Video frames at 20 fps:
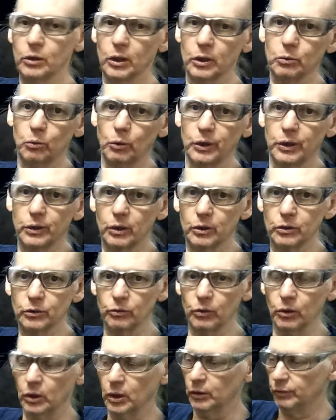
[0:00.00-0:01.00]
dude, that's what he does
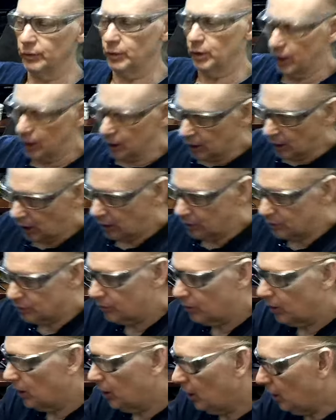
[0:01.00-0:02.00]
for a living, and he
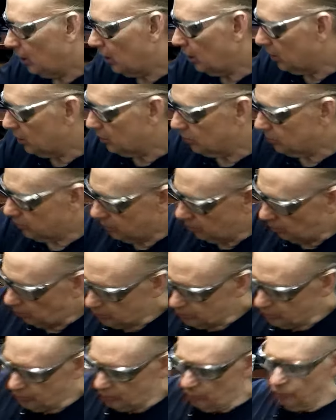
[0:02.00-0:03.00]
has, you know,
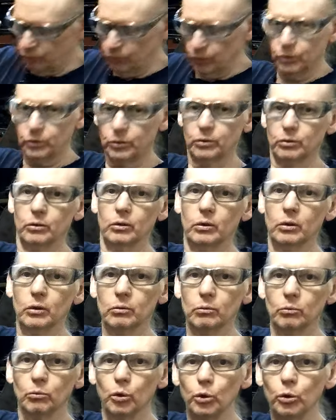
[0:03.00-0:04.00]
a servers
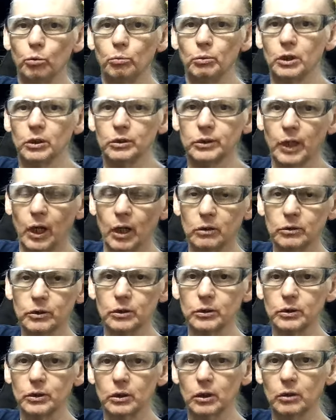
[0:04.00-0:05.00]
uh, room in his house
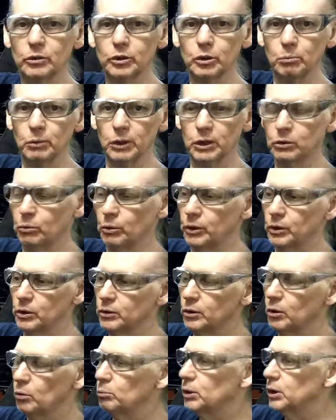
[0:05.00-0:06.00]
because he loves to mess with it
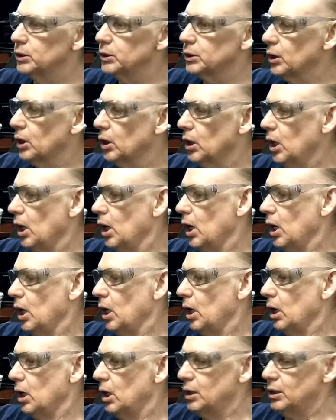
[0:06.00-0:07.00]
so much.
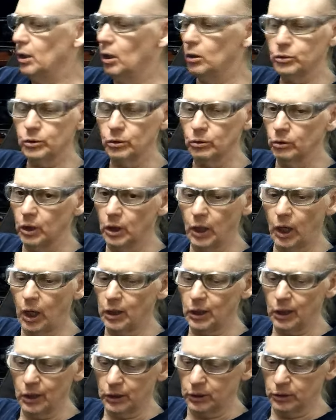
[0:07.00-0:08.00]
And he also like
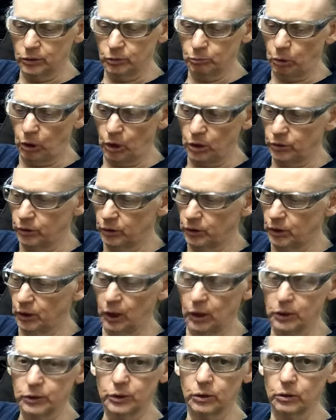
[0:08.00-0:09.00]
I like his project. He
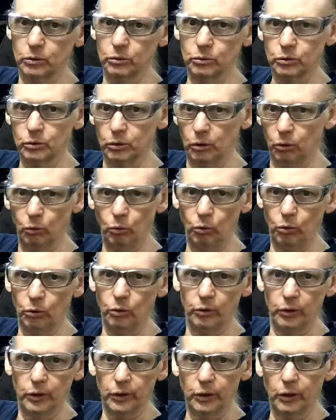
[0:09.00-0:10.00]
likes to do
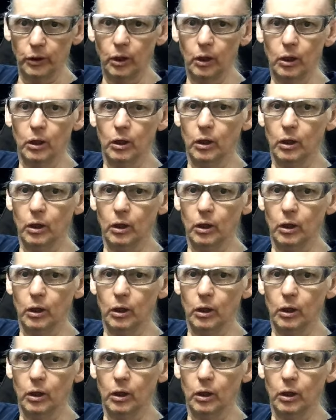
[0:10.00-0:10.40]
solar and